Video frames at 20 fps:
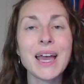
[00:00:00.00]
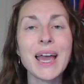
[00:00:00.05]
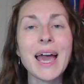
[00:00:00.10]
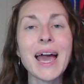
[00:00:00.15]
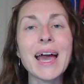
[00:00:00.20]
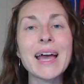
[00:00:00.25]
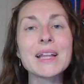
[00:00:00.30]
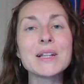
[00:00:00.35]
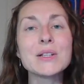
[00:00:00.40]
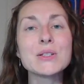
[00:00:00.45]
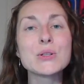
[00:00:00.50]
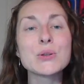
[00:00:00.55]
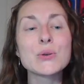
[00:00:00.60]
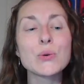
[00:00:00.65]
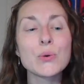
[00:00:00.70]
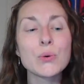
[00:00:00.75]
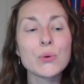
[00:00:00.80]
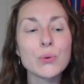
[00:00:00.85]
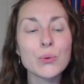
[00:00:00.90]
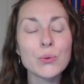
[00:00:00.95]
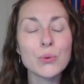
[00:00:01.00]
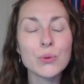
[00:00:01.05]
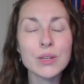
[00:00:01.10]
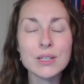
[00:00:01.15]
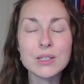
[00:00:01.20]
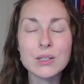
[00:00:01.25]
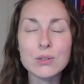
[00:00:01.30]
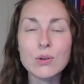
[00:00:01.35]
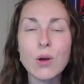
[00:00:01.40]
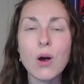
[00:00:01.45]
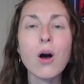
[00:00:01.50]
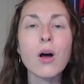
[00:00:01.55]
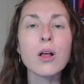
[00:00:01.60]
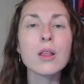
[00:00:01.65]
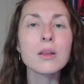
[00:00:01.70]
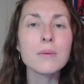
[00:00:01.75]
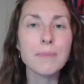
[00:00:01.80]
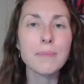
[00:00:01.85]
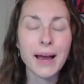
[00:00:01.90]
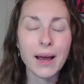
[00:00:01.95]
And this is
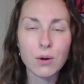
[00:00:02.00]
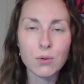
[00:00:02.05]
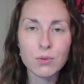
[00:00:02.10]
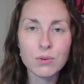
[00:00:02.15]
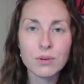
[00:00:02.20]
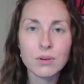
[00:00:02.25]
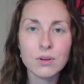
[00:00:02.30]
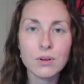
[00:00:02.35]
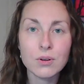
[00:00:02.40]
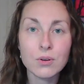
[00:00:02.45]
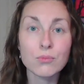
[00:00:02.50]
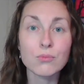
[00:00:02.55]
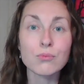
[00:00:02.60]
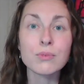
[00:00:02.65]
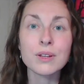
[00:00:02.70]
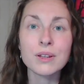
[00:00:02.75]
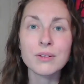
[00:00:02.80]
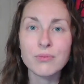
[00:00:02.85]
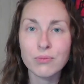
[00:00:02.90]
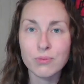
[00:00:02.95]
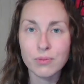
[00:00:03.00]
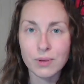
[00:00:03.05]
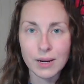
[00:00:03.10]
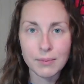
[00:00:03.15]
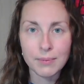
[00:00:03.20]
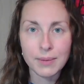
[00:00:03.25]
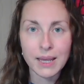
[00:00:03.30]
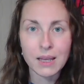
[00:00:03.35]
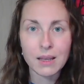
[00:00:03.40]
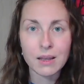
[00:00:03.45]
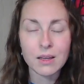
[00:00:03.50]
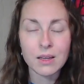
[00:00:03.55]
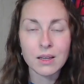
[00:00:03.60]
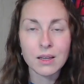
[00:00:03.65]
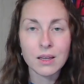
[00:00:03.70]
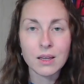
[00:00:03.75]
all about reframing,